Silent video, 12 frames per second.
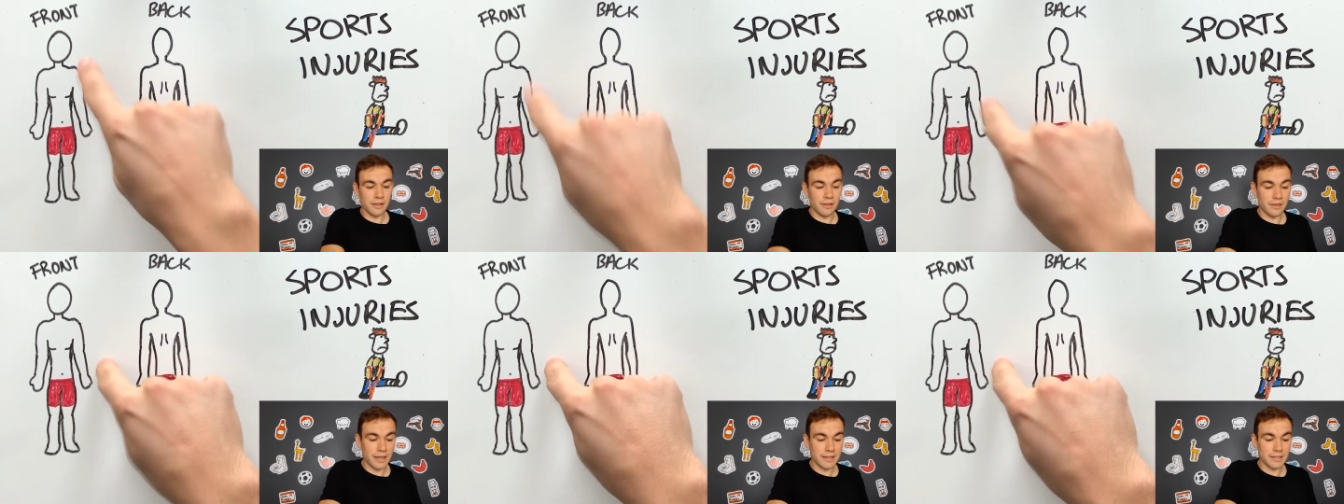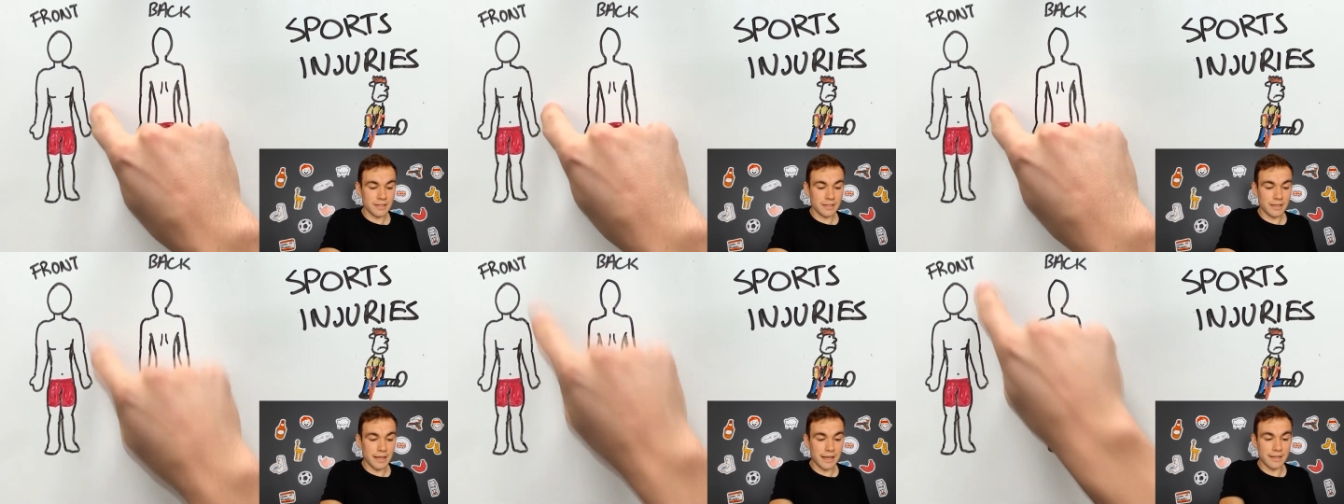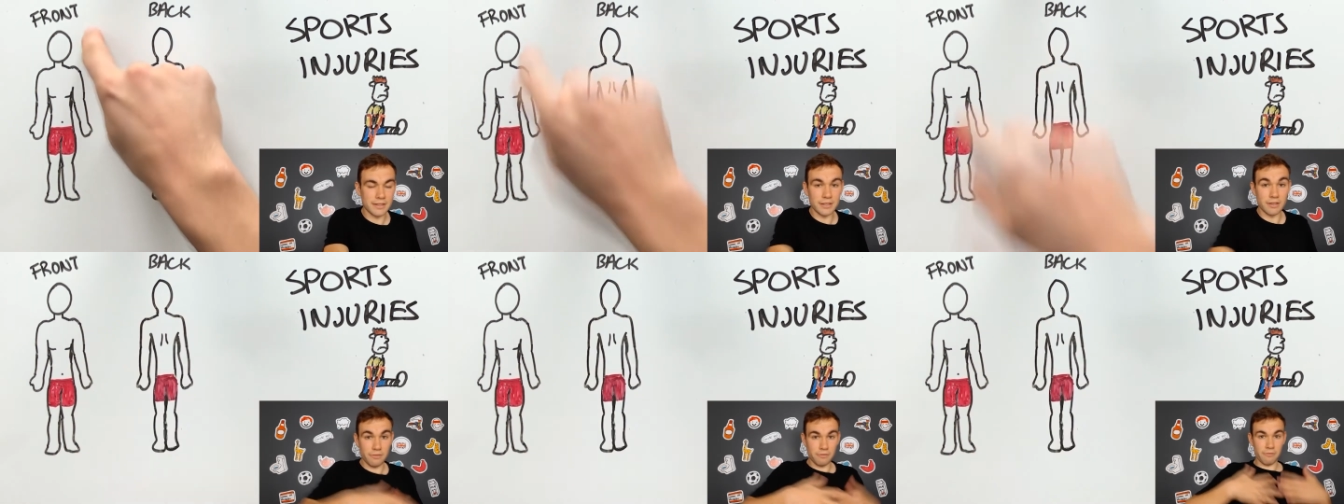This is
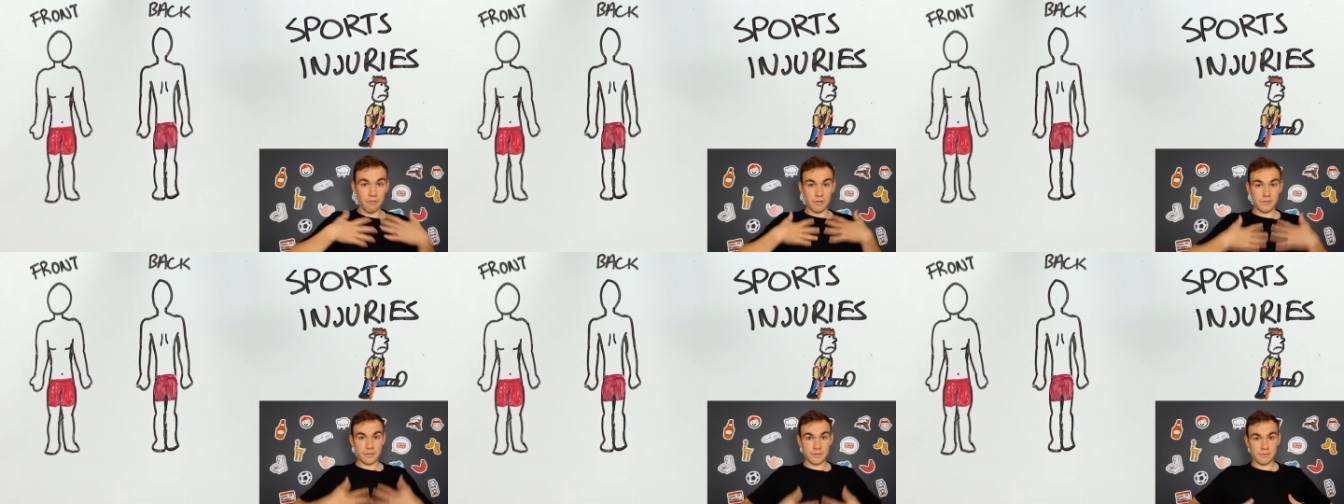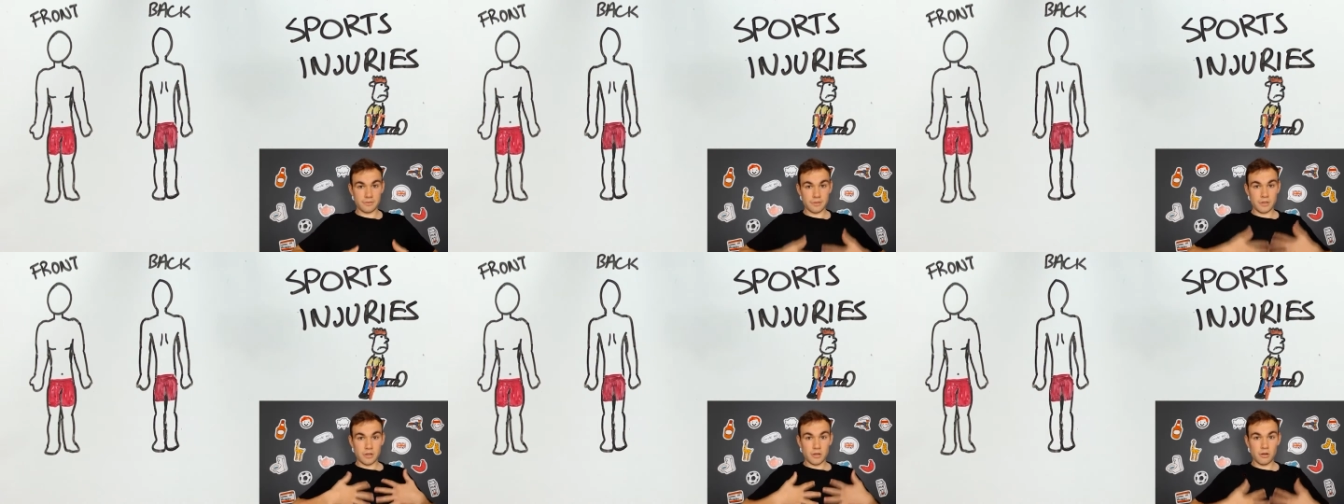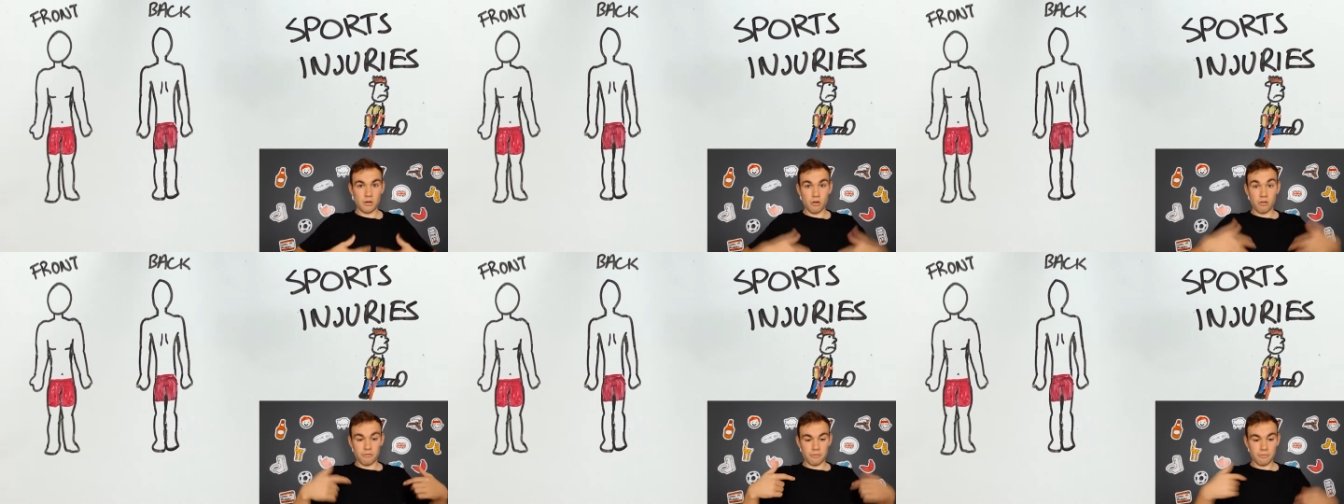the front
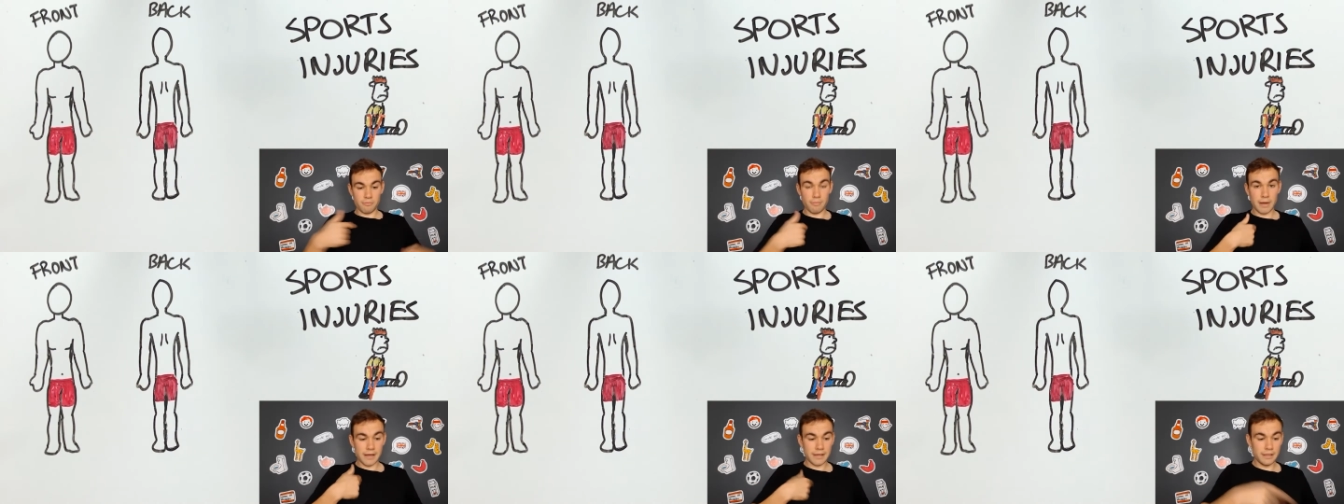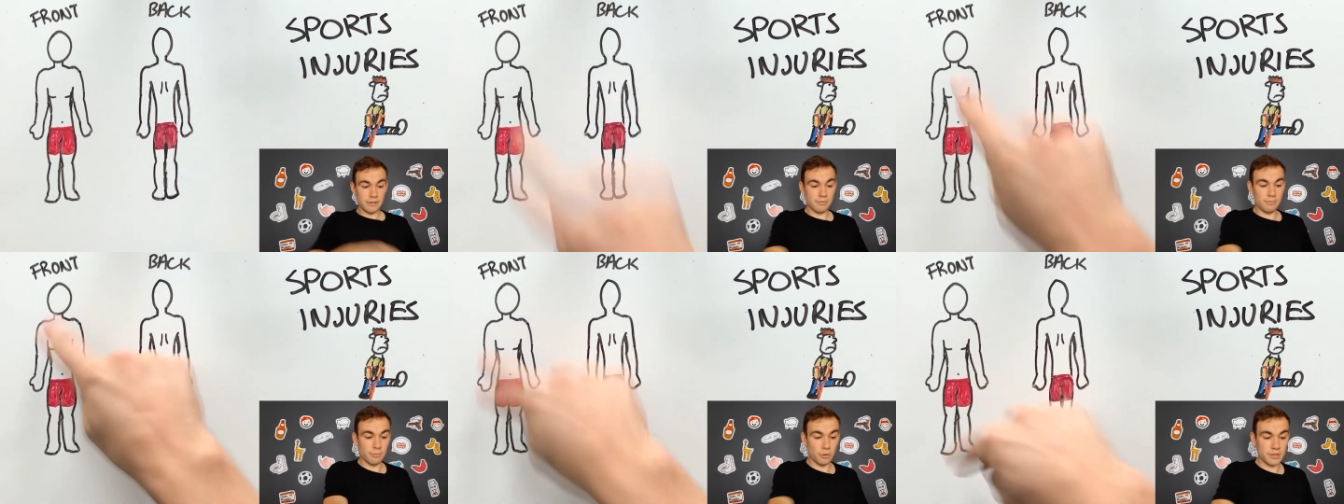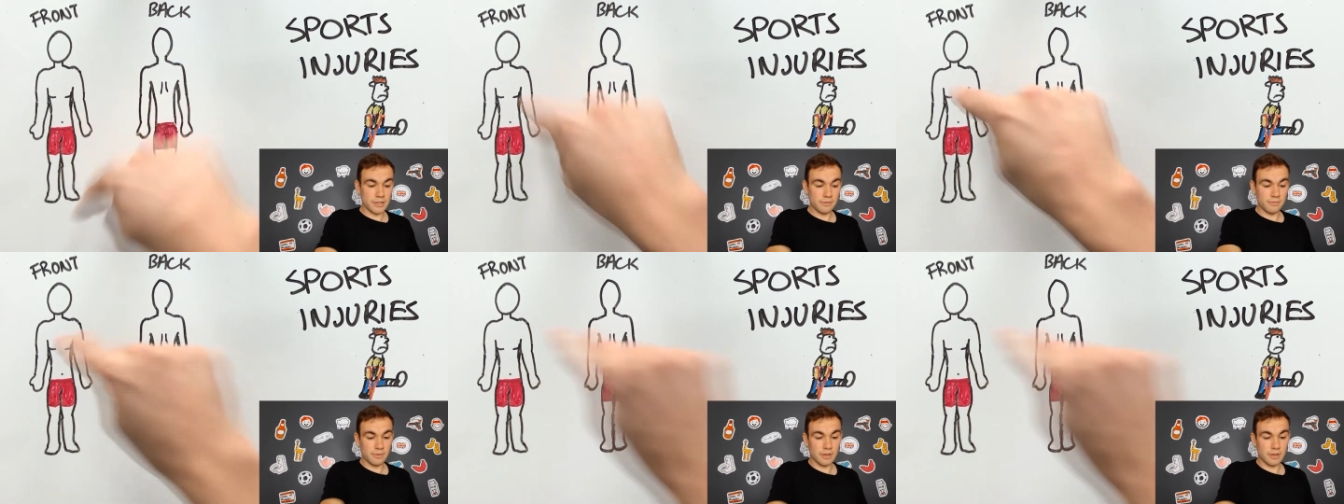of my body,